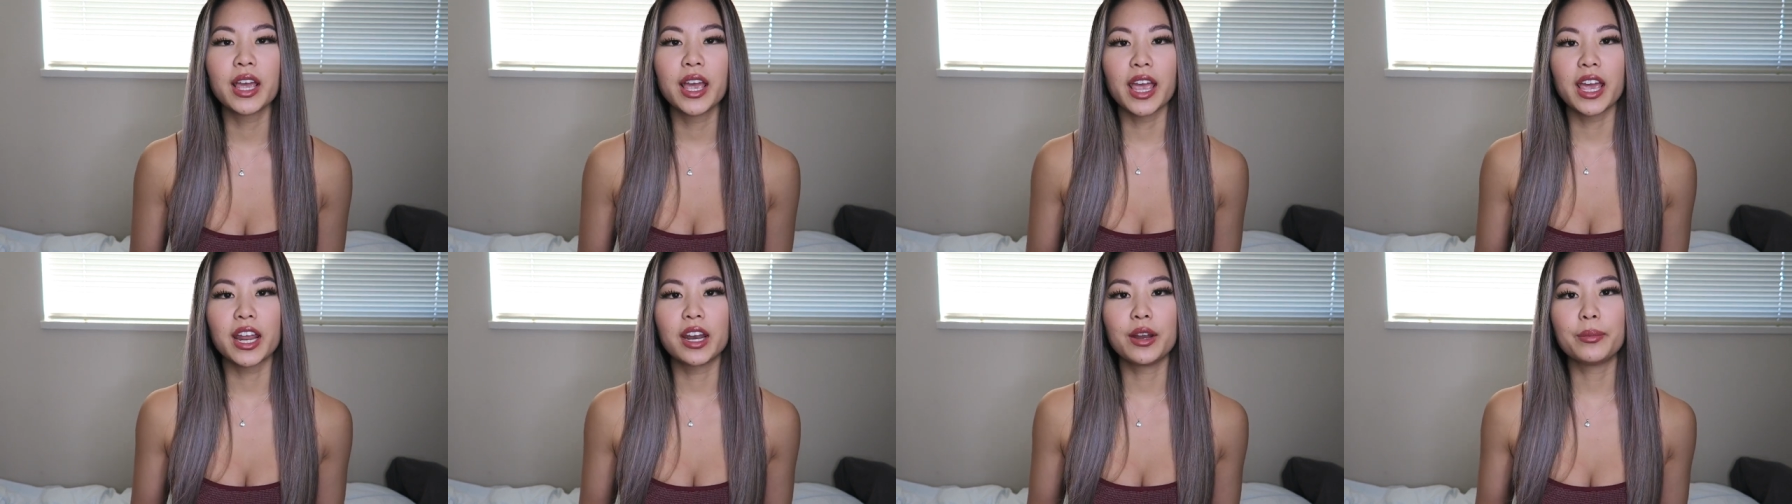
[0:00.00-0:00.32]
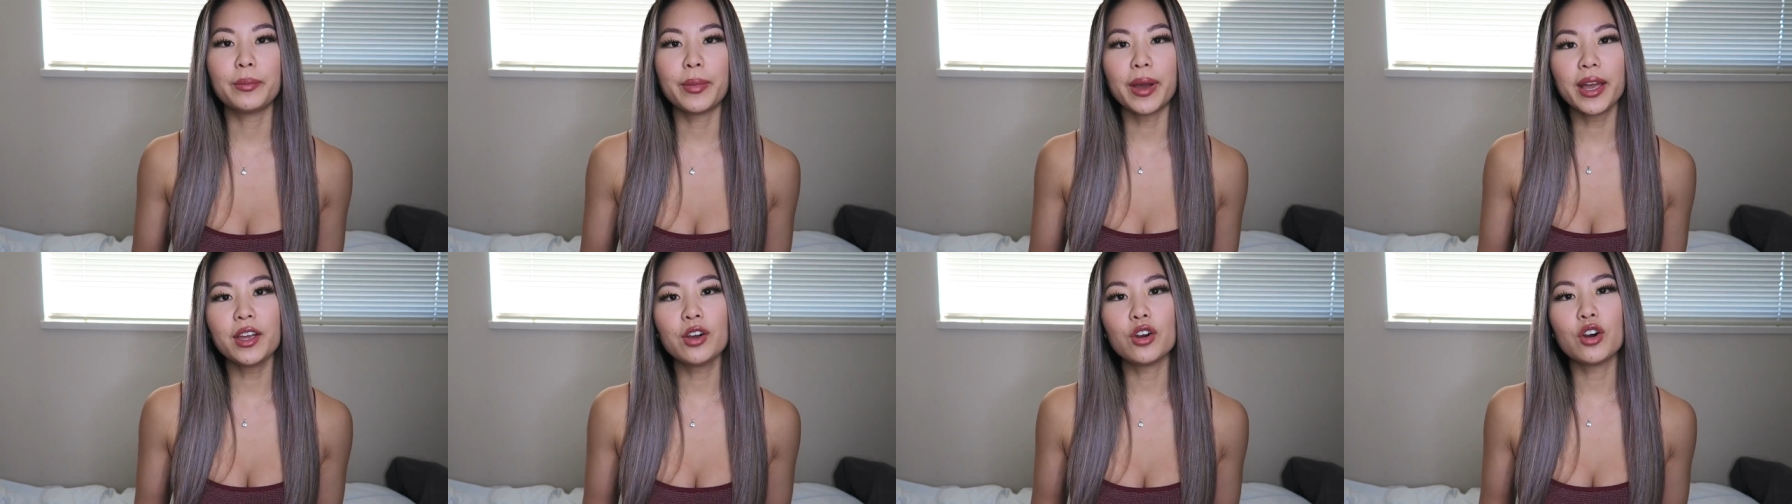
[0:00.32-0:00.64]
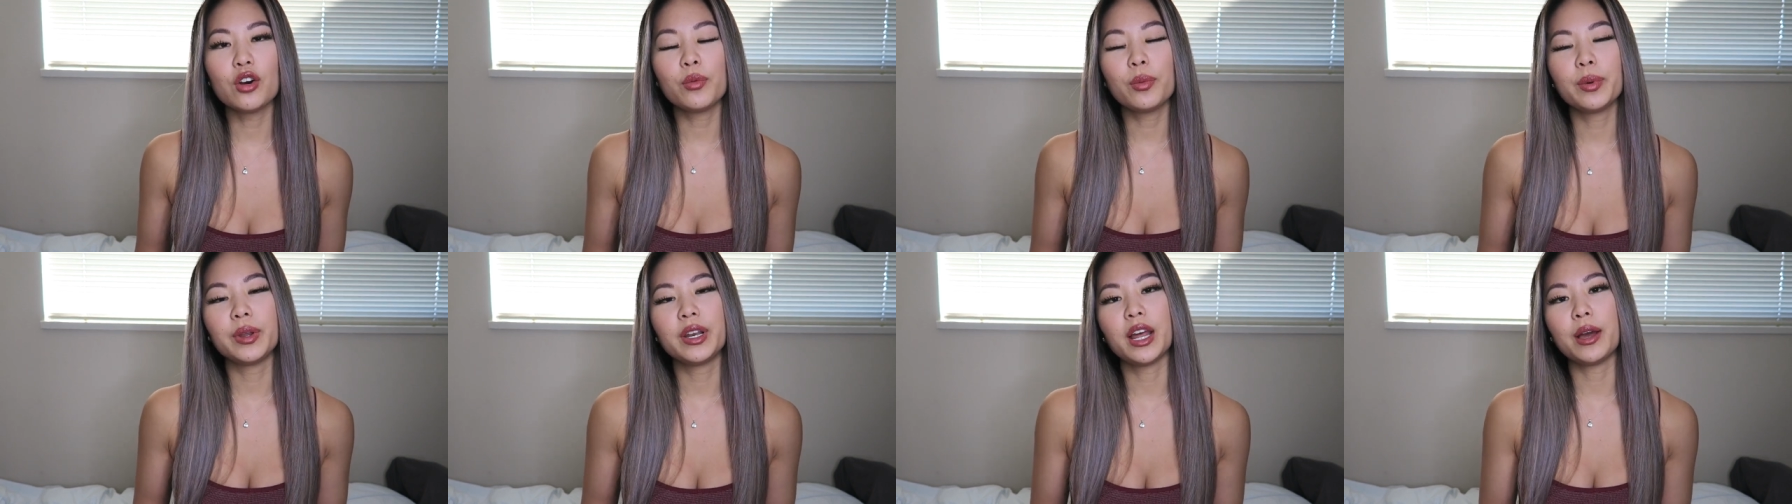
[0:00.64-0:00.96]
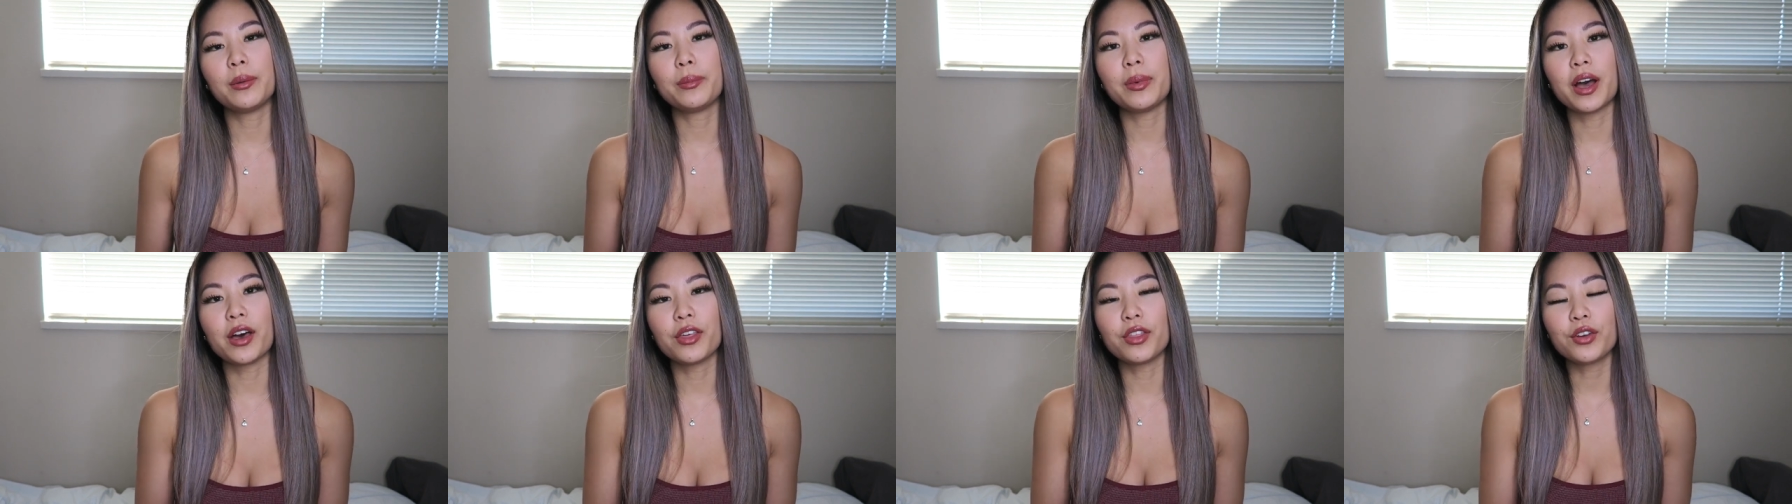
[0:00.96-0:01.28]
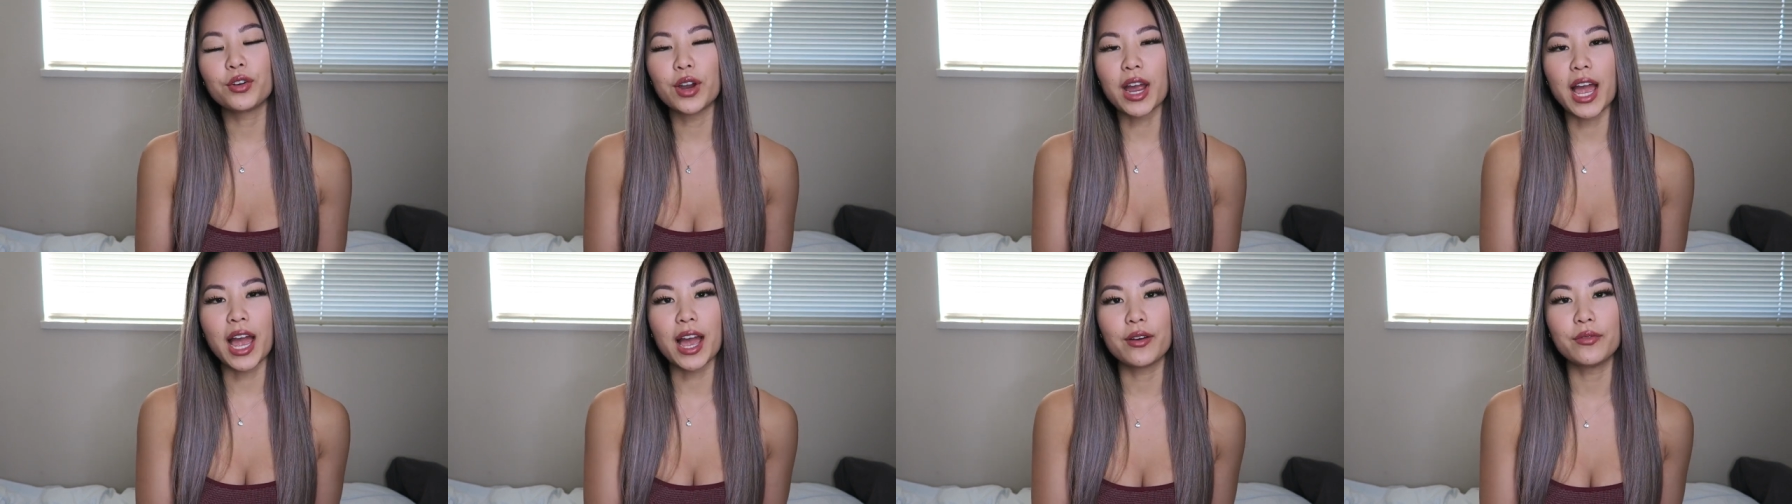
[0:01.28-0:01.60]
and it might open up
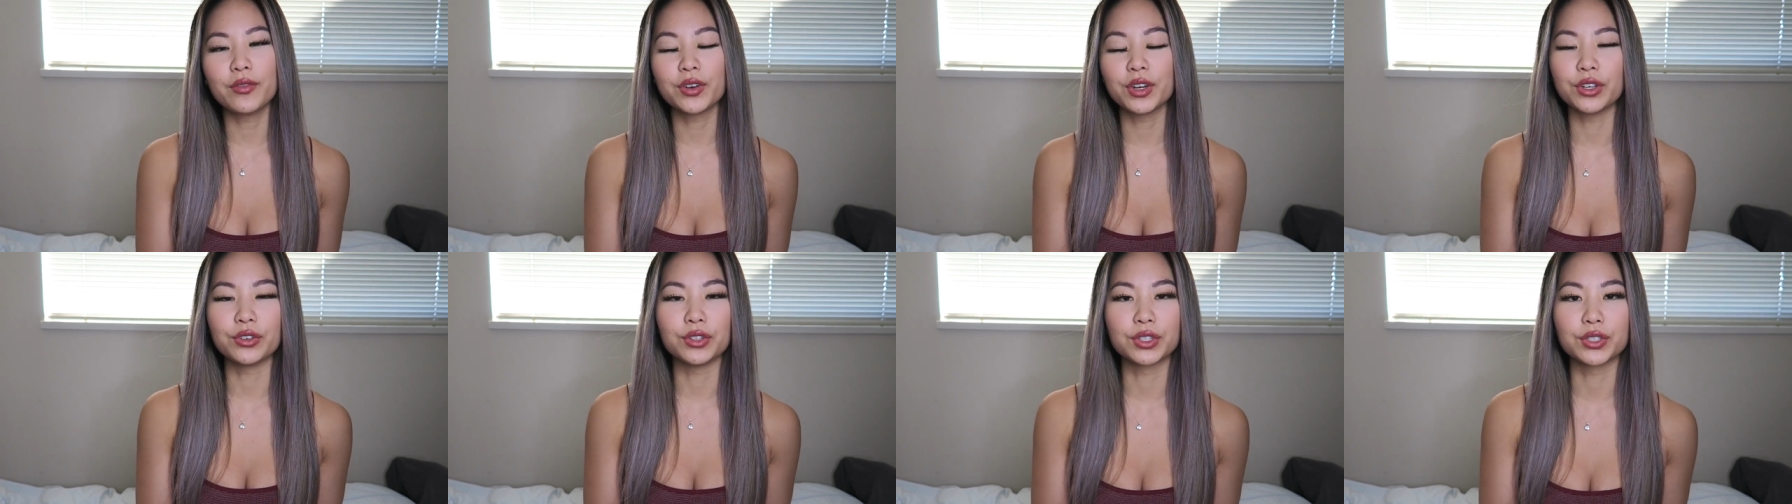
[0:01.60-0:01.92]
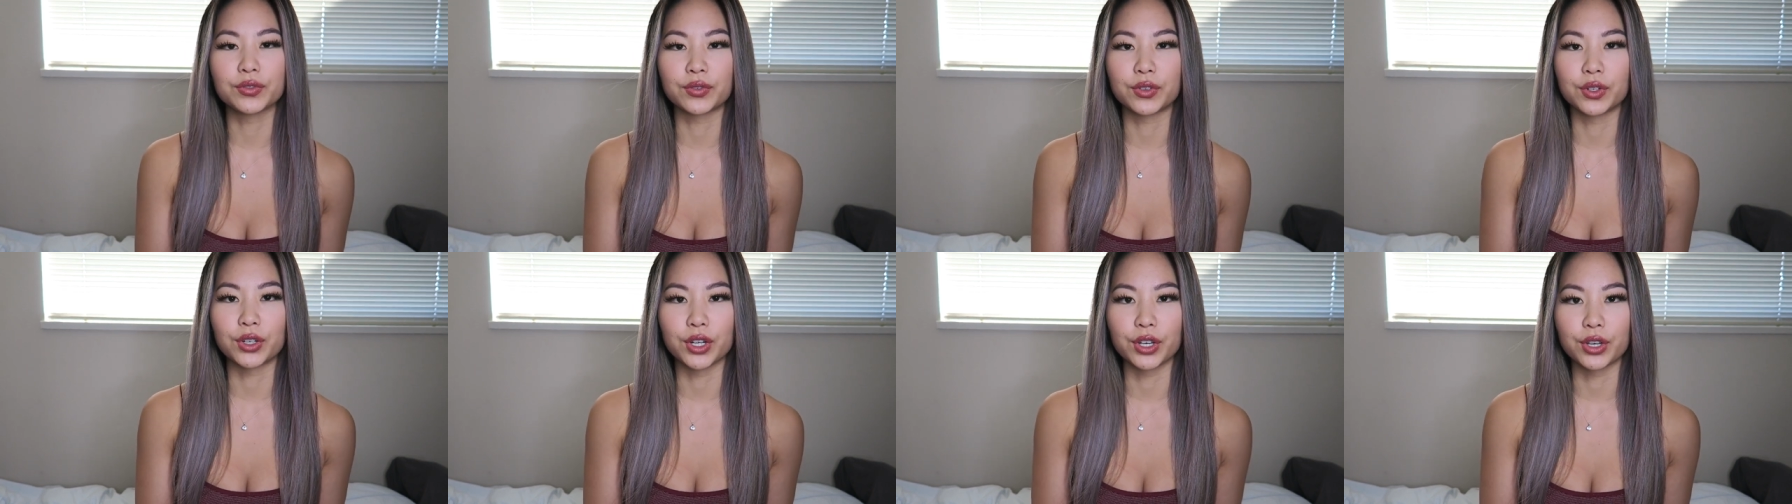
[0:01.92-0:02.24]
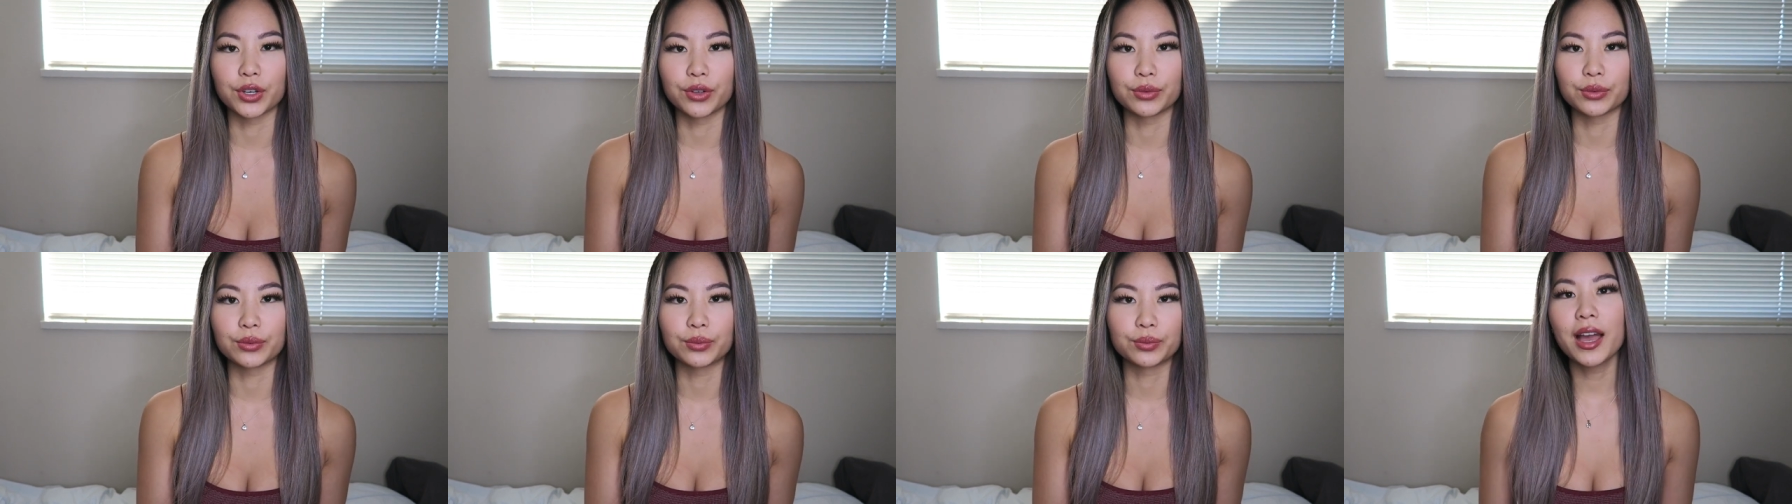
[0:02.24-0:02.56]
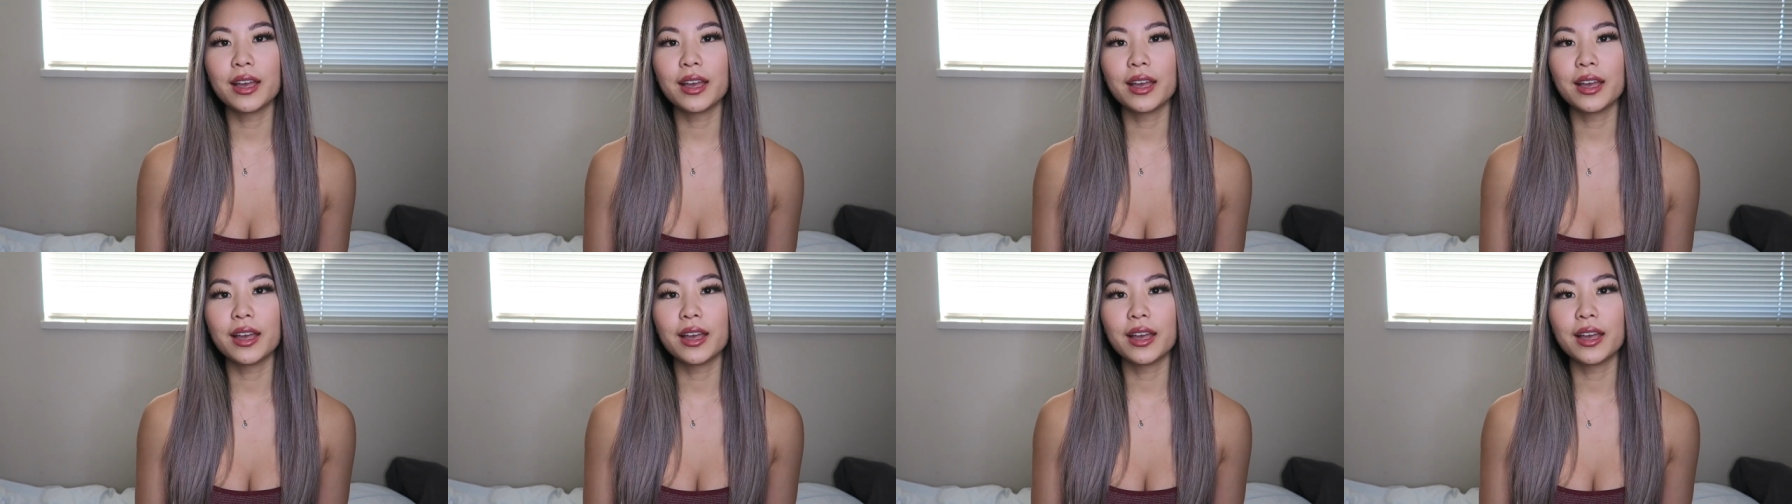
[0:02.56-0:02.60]
other avenues for you.